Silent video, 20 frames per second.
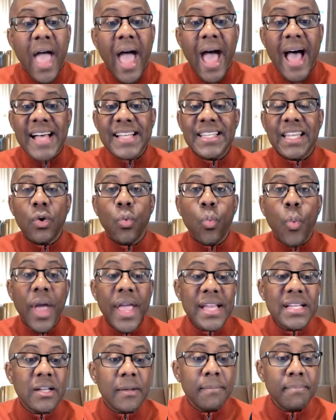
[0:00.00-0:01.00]
as a way
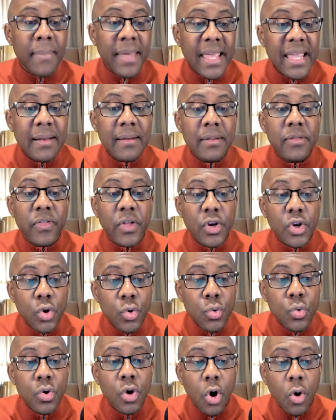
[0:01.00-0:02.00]
to meet the
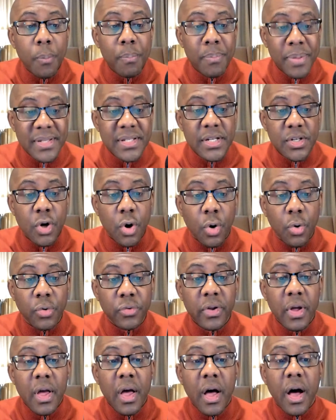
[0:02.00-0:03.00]
new business goals
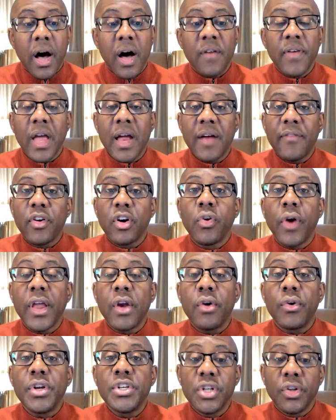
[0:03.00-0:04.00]
of ever greater
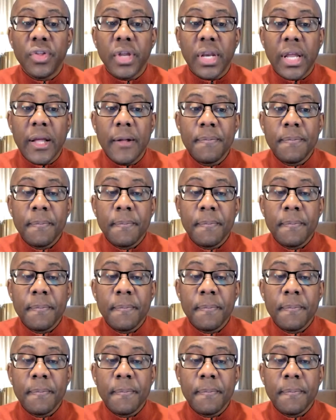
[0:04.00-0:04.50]
agility.